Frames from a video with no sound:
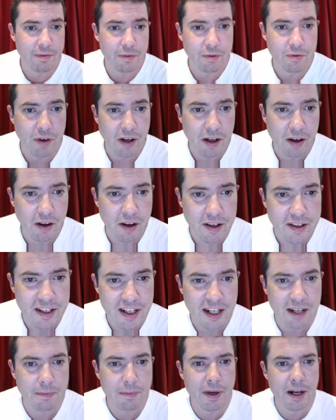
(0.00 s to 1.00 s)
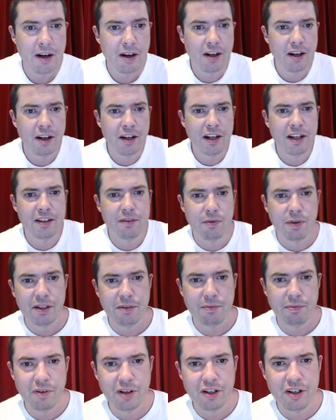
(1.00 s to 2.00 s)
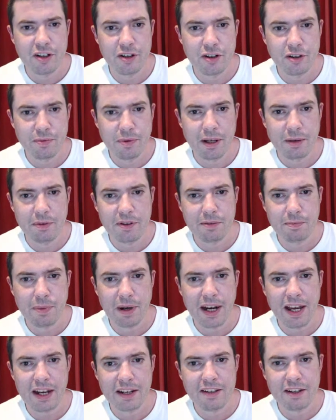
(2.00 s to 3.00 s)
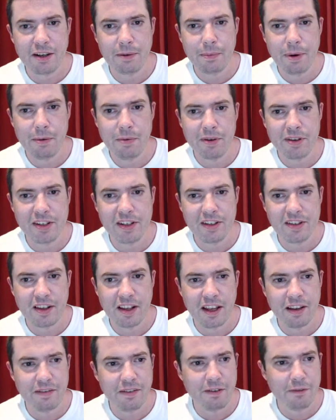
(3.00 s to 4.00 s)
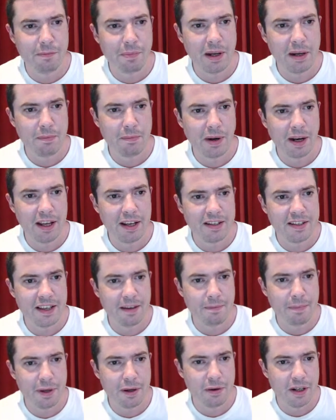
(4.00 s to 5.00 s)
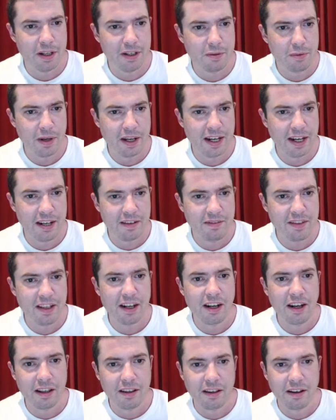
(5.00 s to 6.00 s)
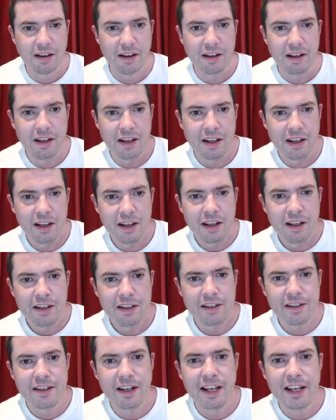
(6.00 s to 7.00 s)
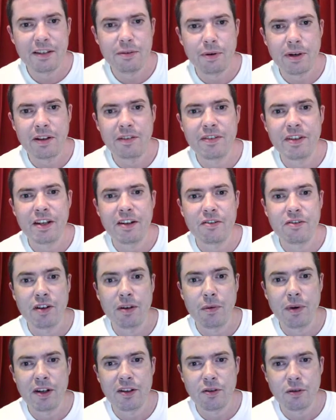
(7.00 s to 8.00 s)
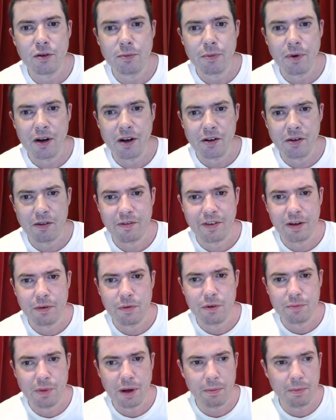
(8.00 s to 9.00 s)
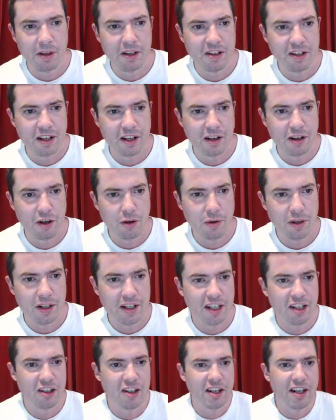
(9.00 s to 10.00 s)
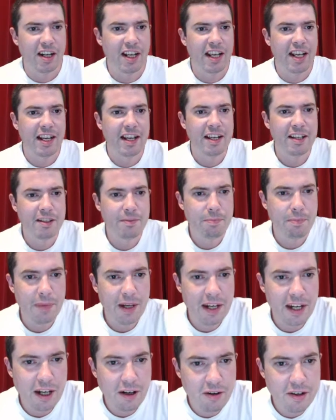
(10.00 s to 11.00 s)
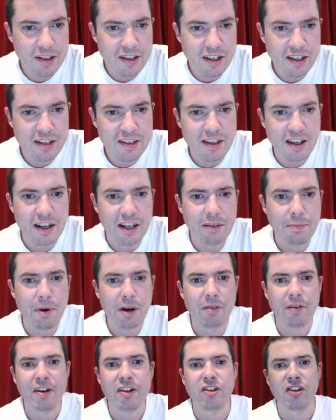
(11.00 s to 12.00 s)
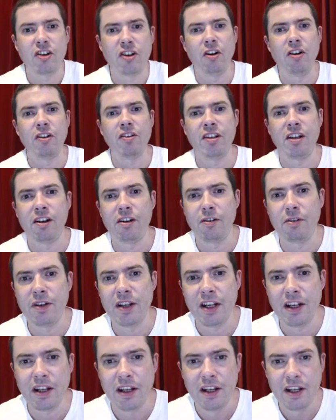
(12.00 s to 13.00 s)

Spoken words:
was recognised in American as well as British newspapers. Plaques commemorating his life have been placed at buildings where he lived in London since the late 20th century, when his autobiography was published in a new edition. He has been increasingly studied by a range of scholars, including